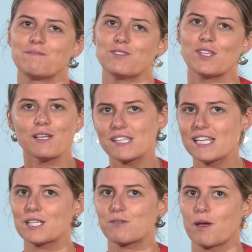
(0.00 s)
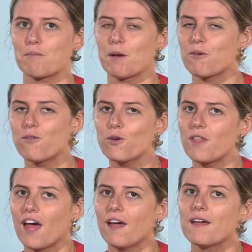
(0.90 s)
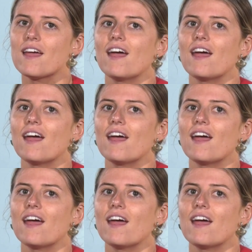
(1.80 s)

So that's next week. But before that,